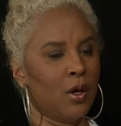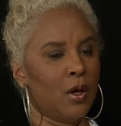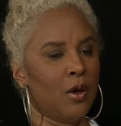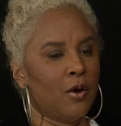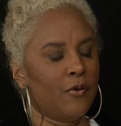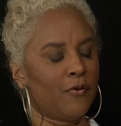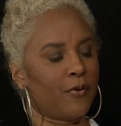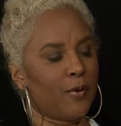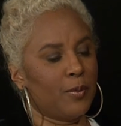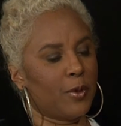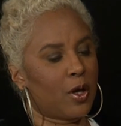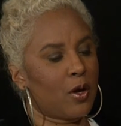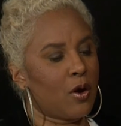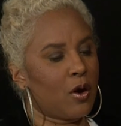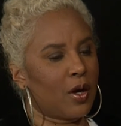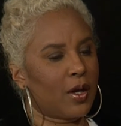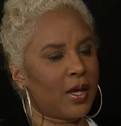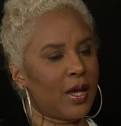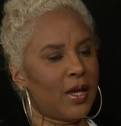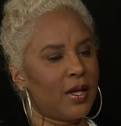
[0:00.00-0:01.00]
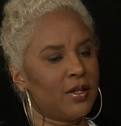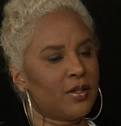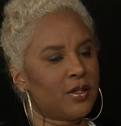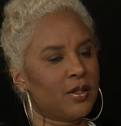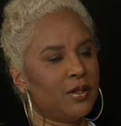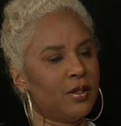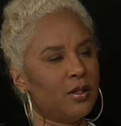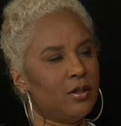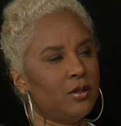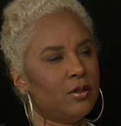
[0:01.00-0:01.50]
from the Caucasian,
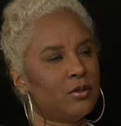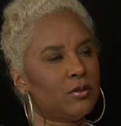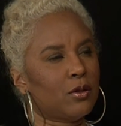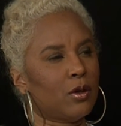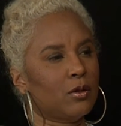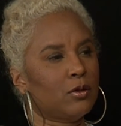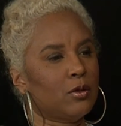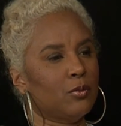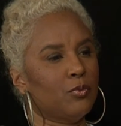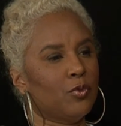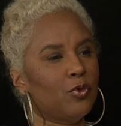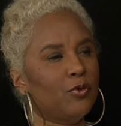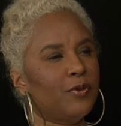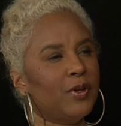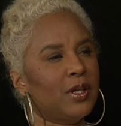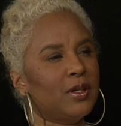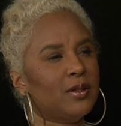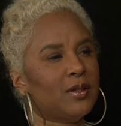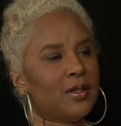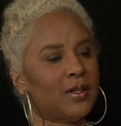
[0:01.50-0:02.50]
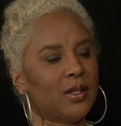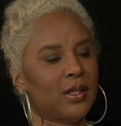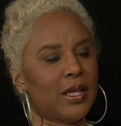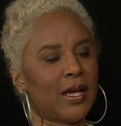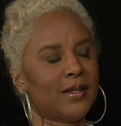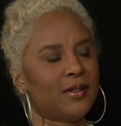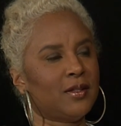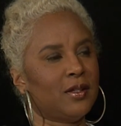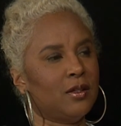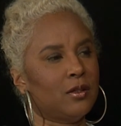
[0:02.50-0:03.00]
then you start to move it into the
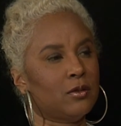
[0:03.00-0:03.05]
Latina.